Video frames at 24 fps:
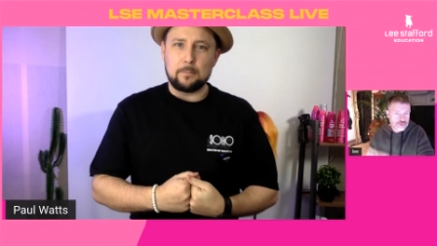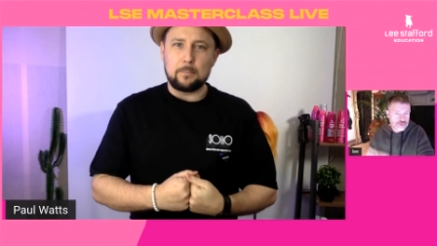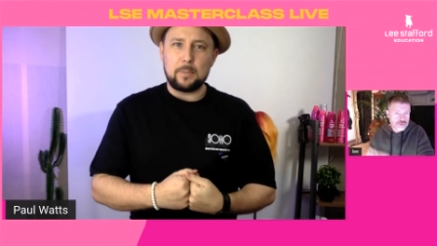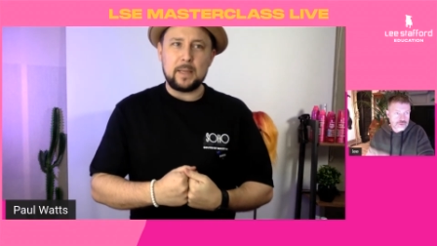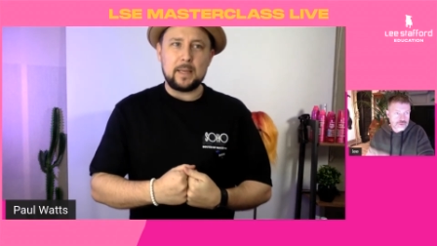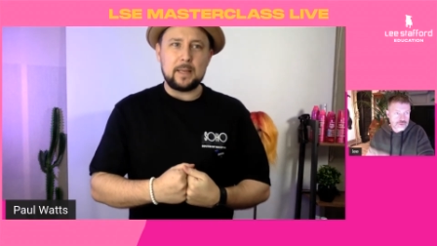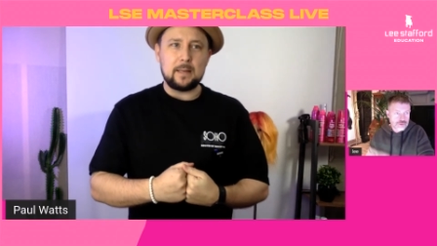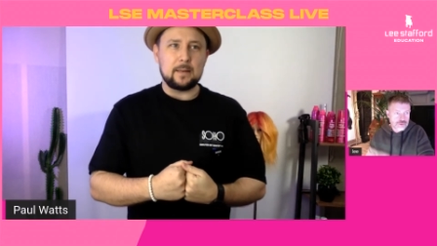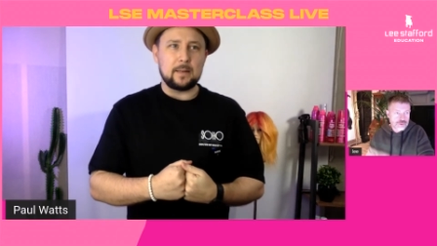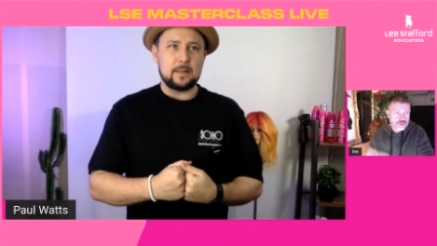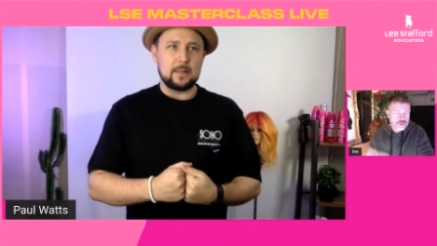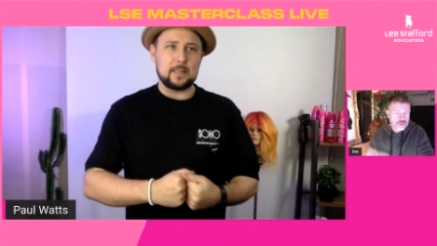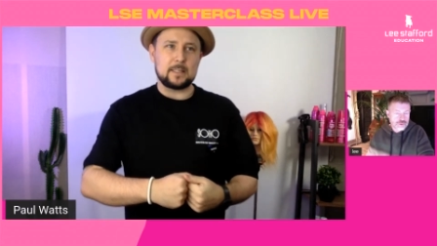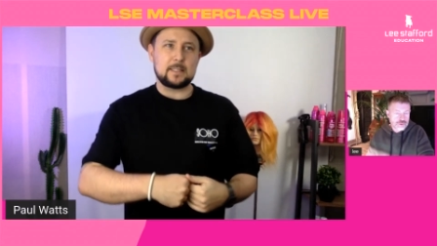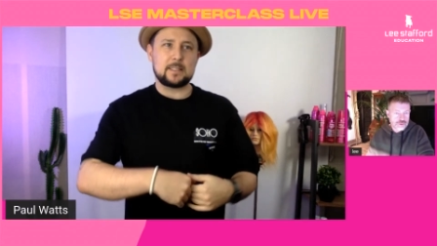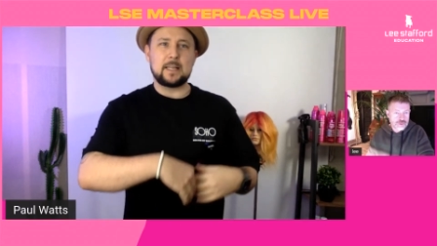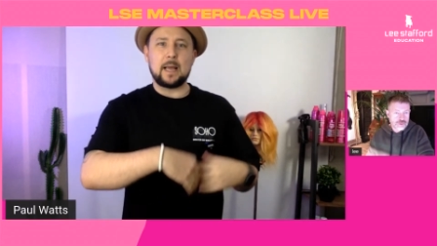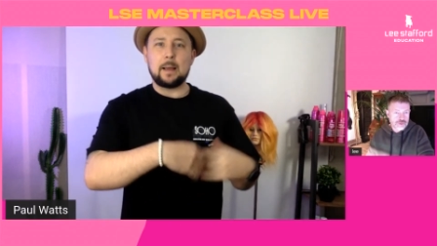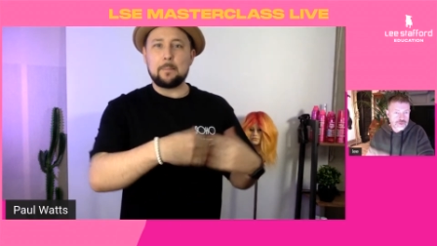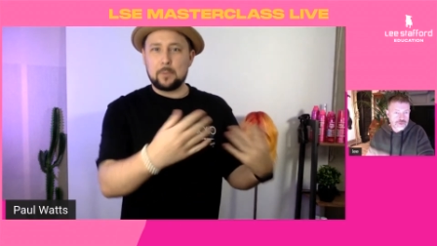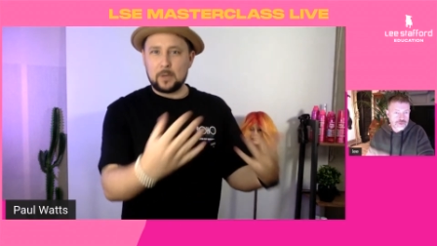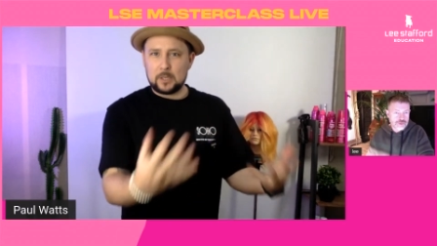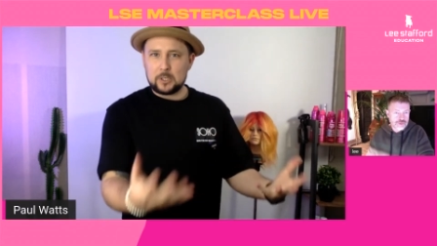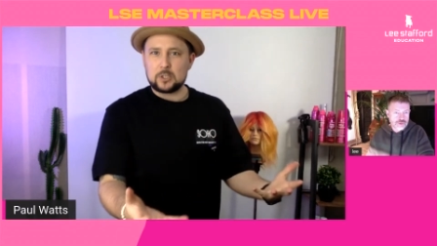being an
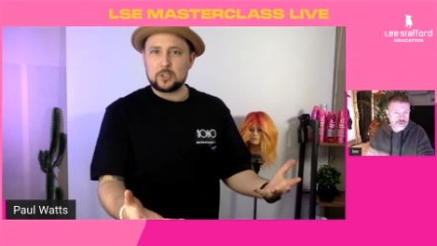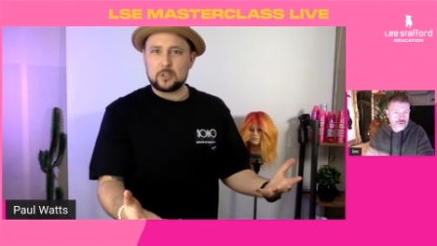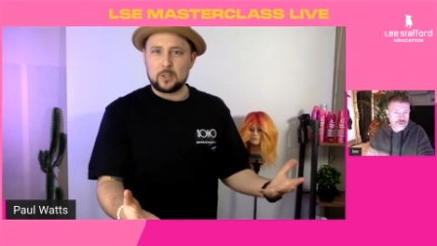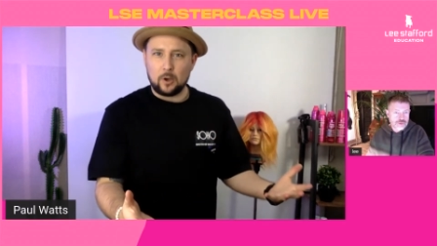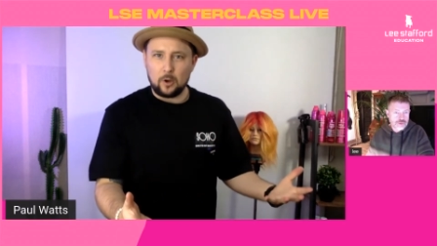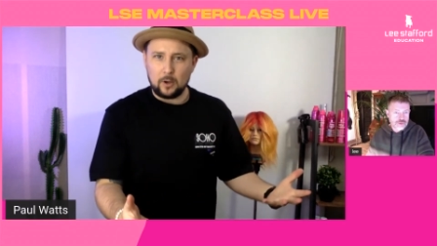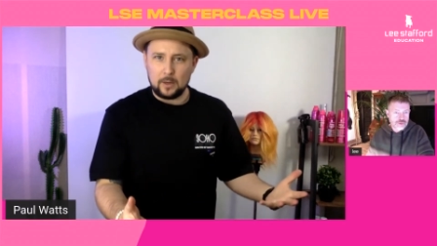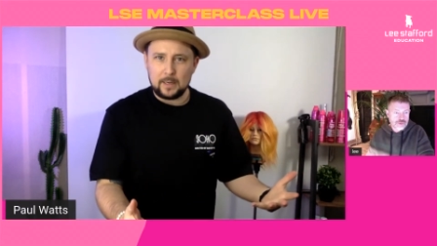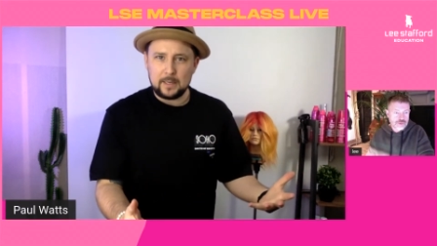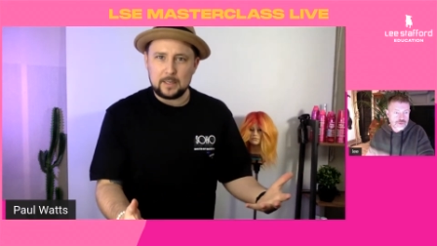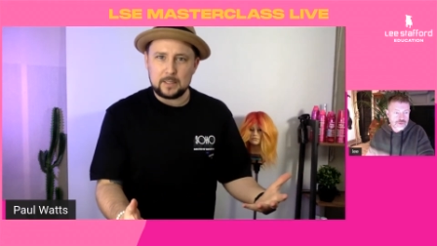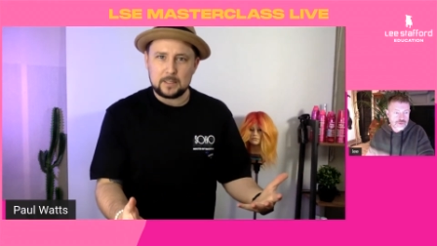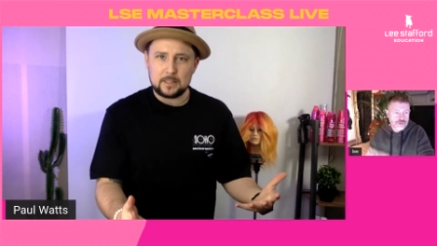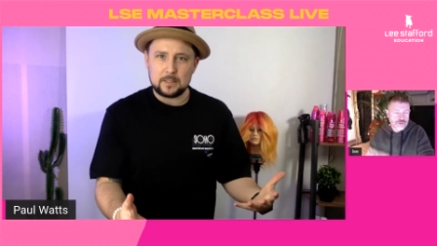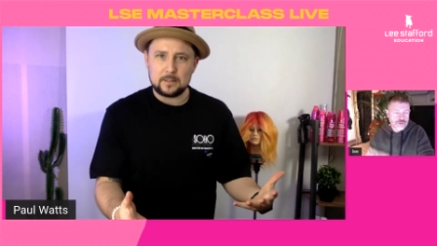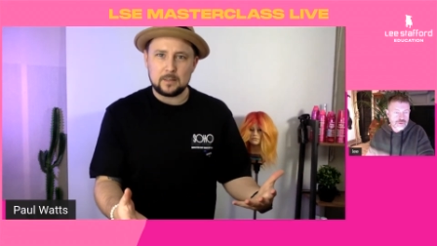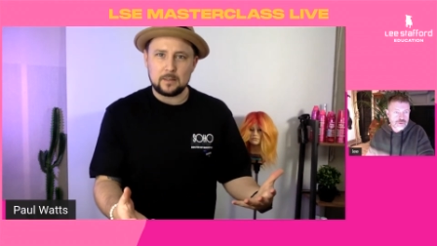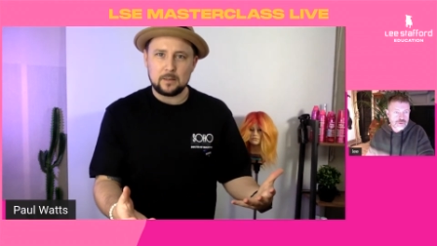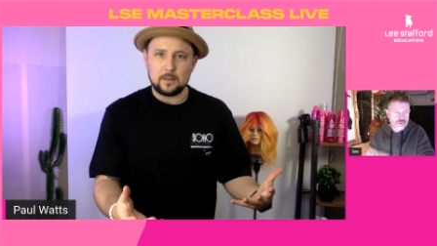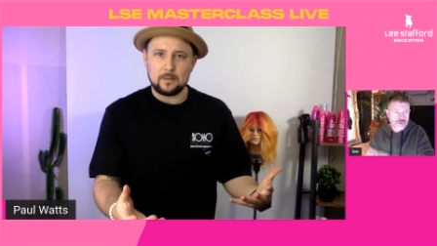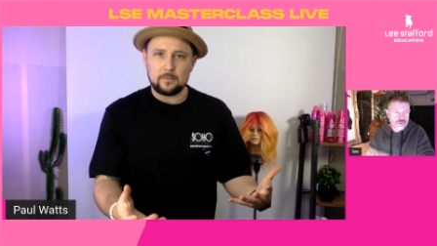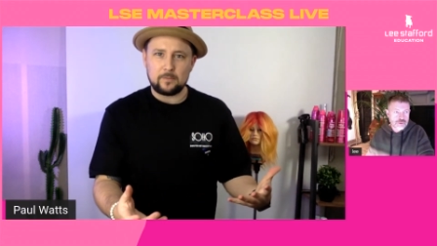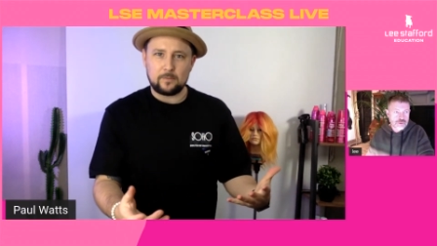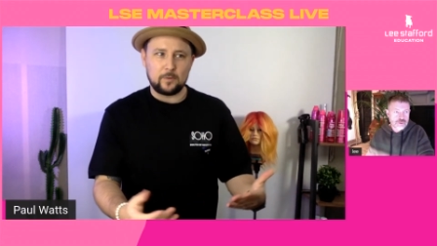established
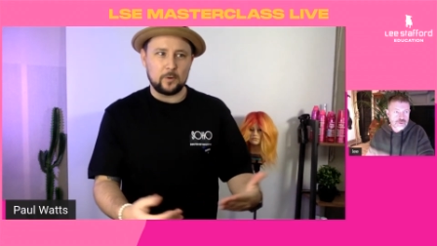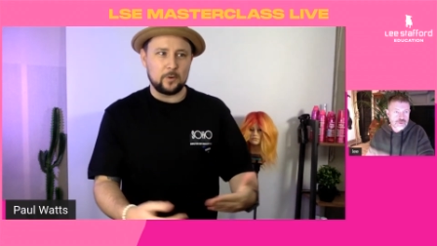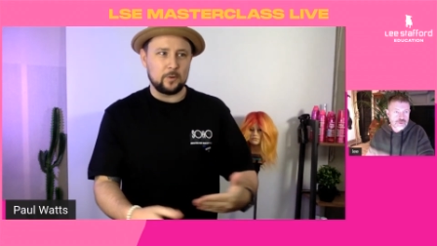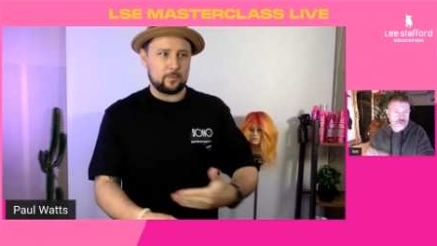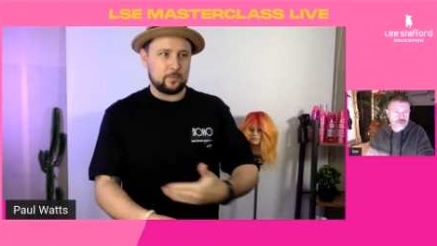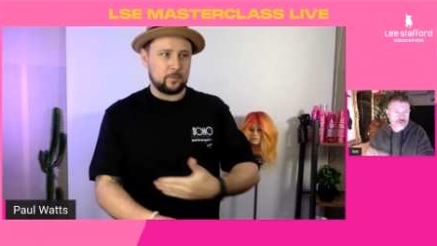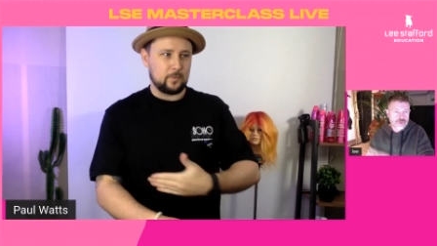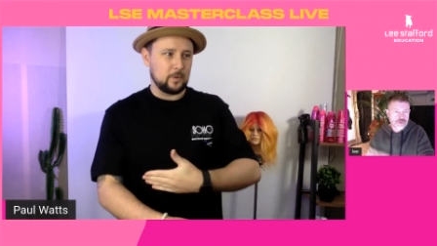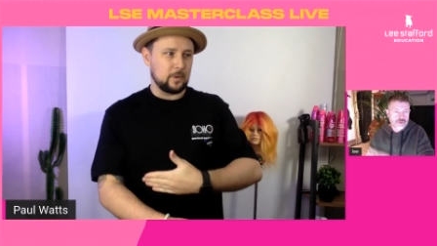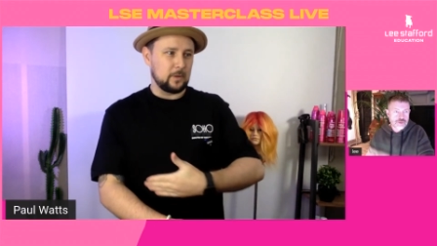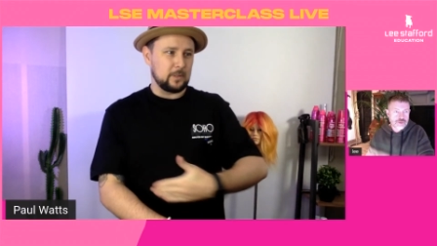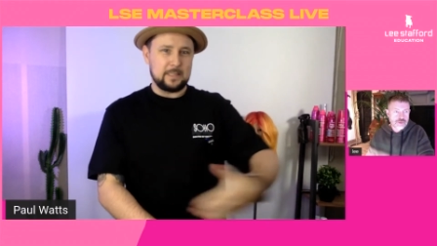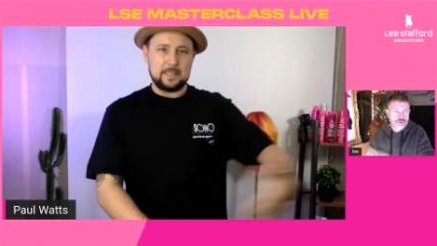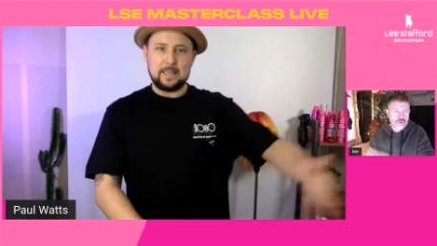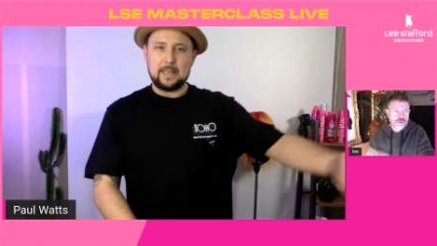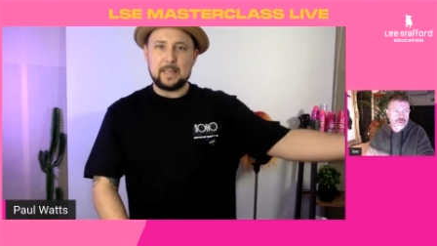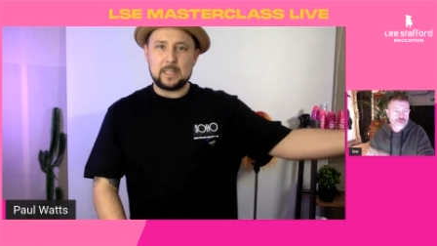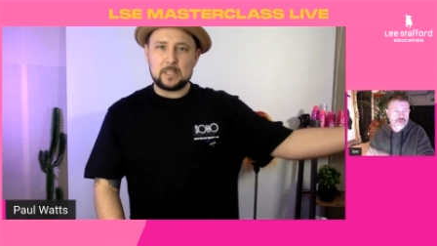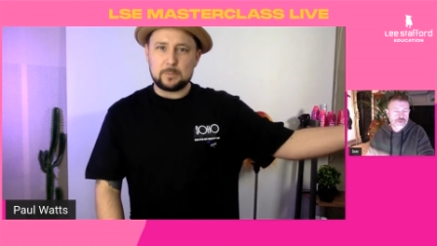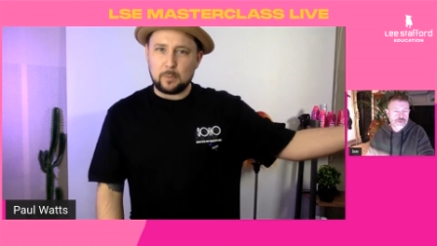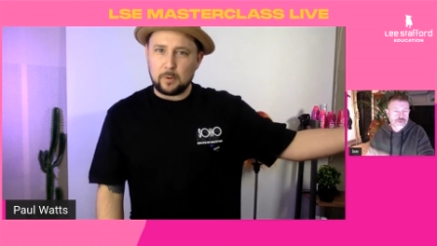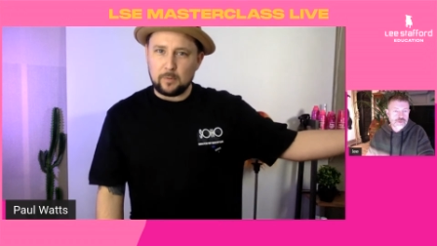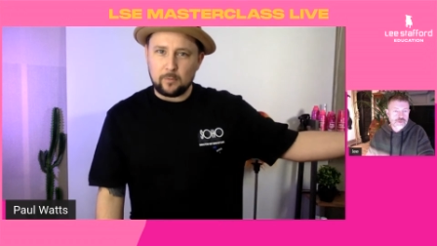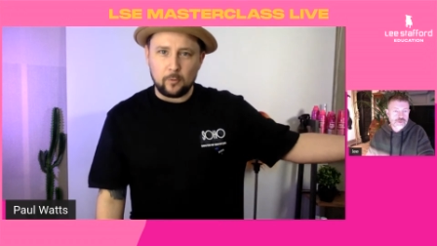stylist for
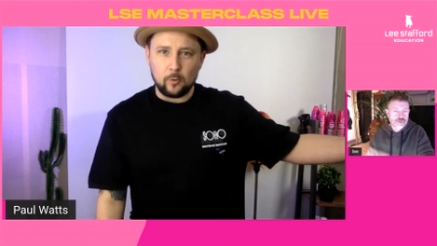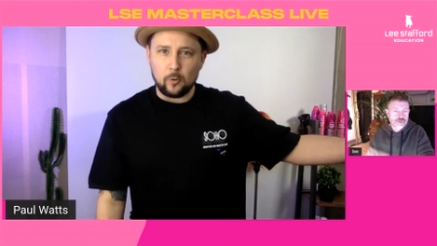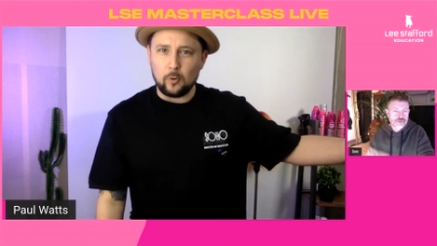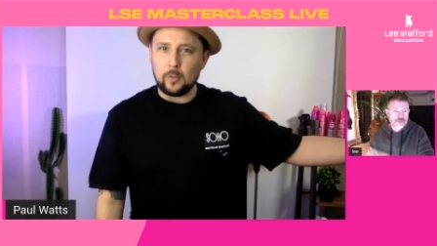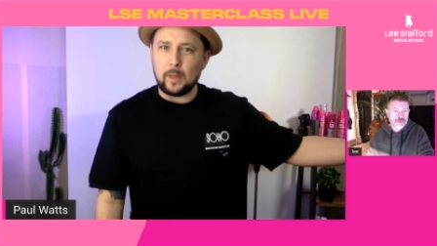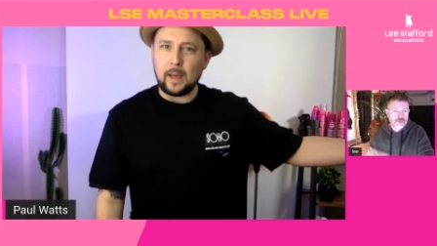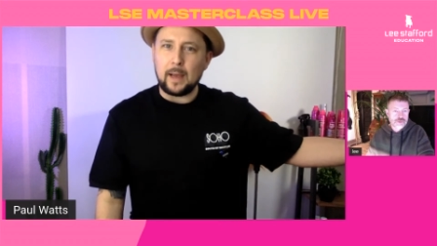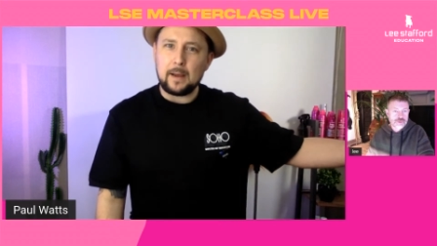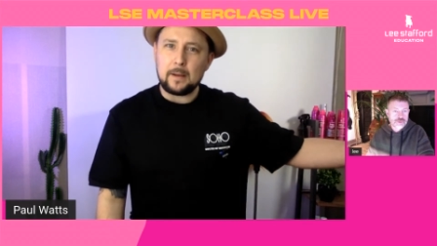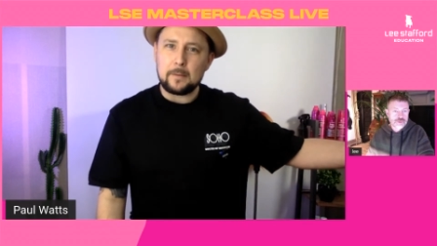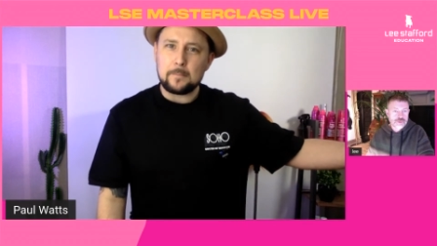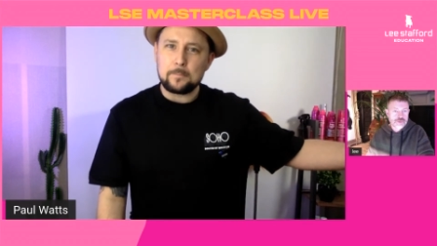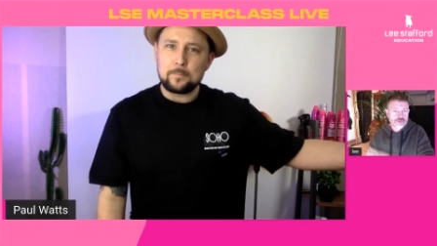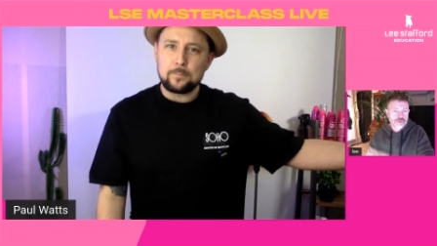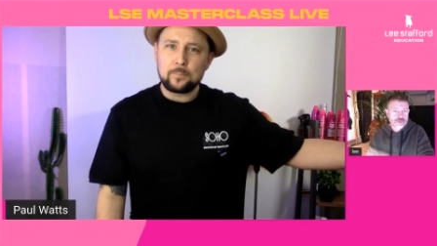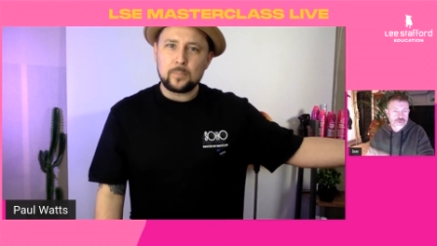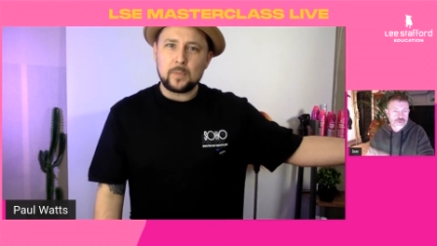years before that,